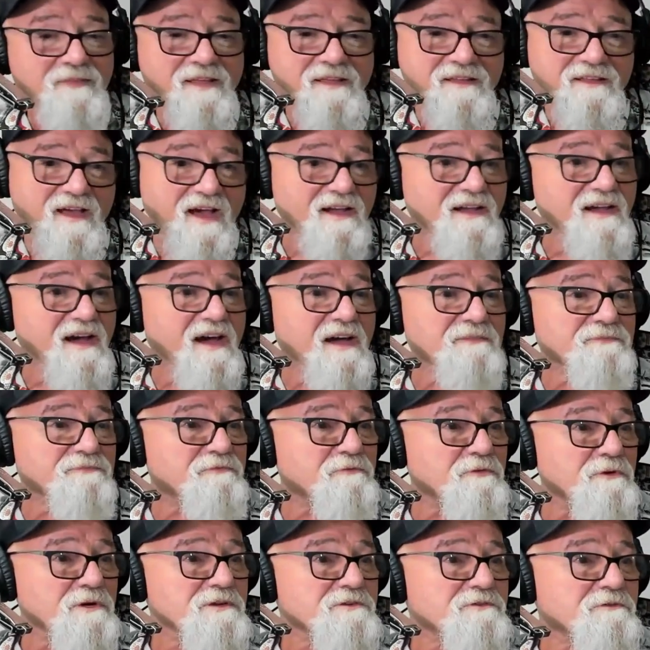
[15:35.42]
I got
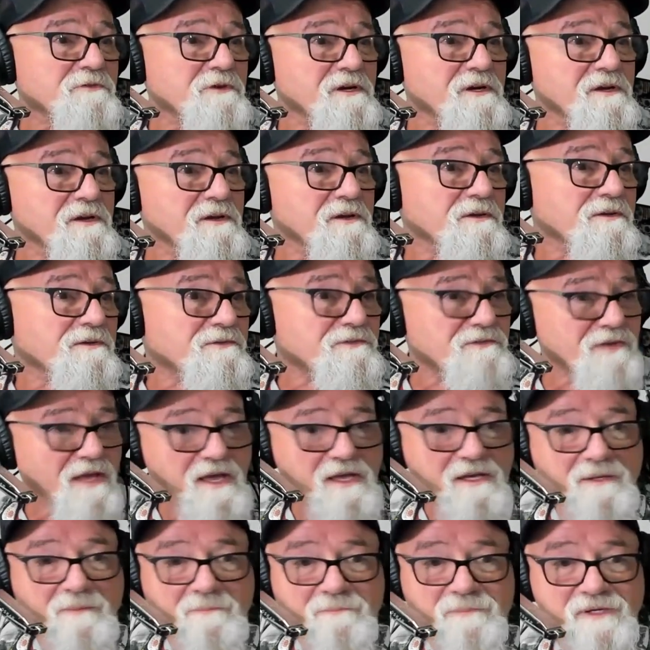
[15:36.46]
3 strings and
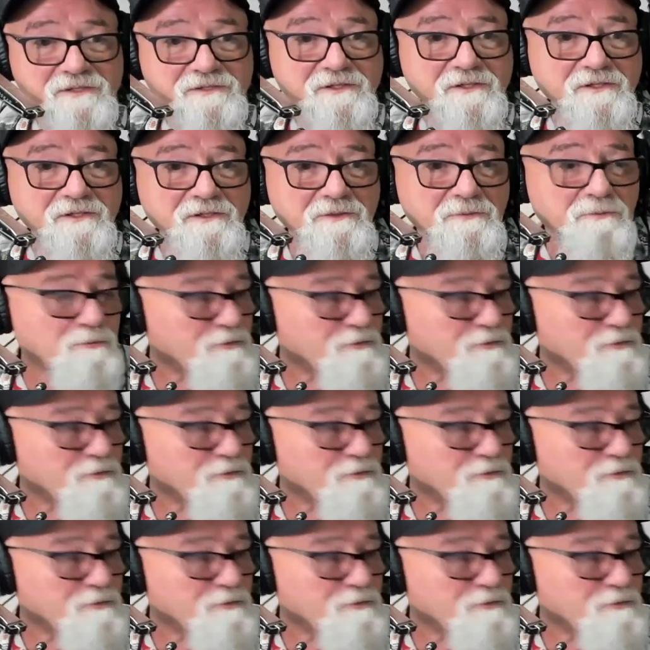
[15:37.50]
a piece of